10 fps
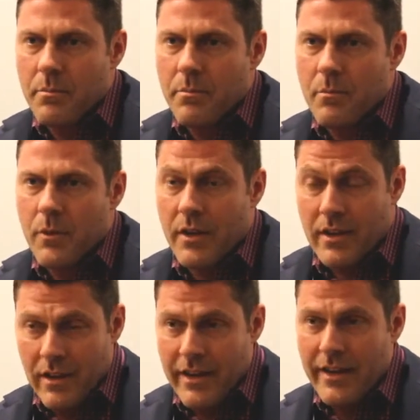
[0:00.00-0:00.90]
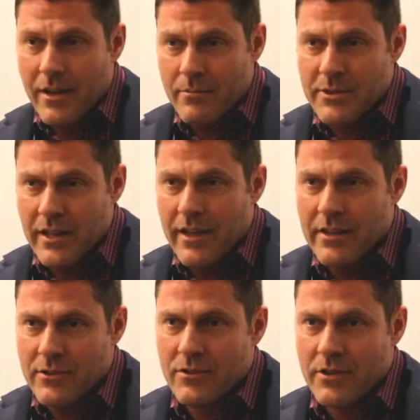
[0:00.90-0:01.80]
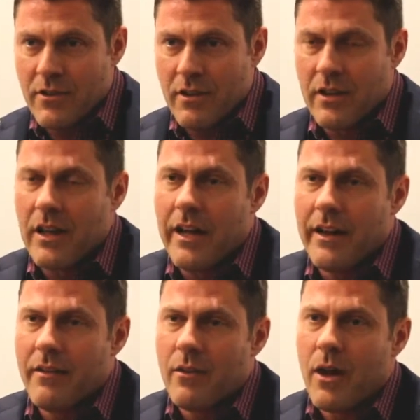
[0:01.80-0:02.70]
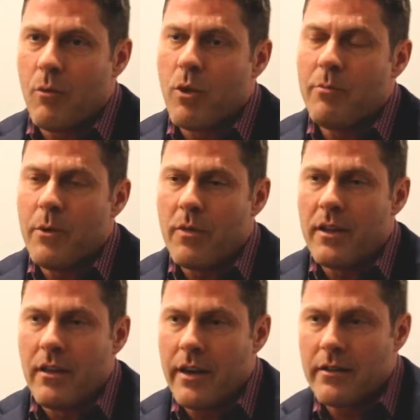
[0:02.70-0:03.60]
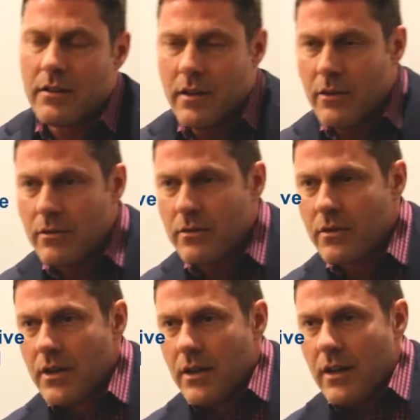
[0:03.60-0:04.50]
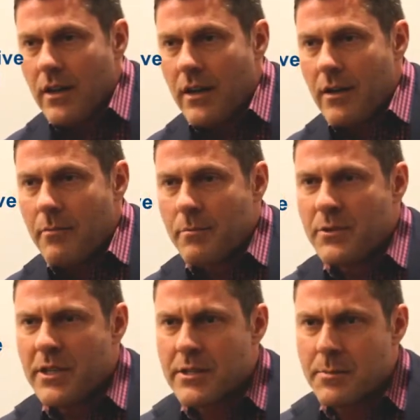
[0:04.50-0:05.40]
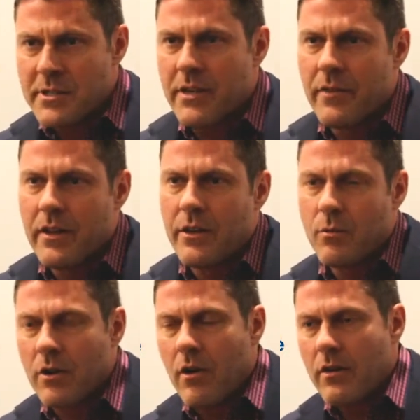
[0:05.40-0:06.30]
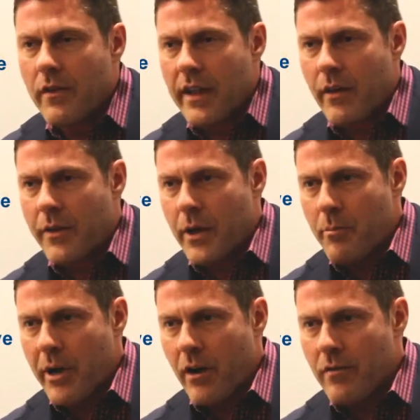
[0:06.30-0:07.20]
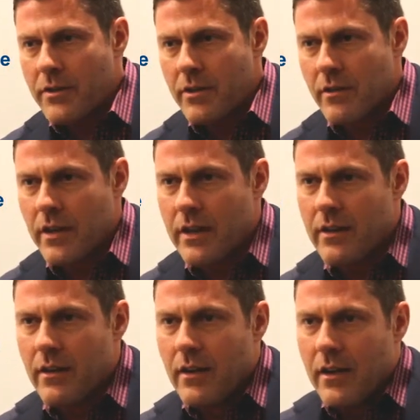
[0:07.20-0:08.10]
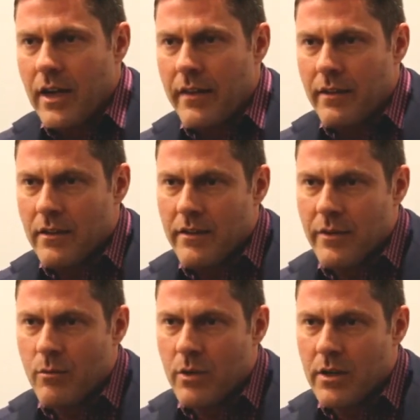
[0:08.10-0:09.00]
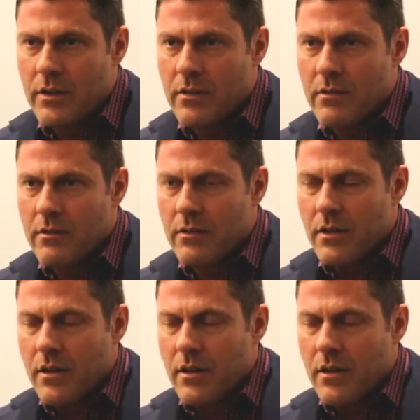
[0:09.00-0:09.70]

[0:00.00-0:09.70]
When the client comes in, so it's our client, we meet with the client alone. Just specifically in regard to the healthcare power of attorney and the living will,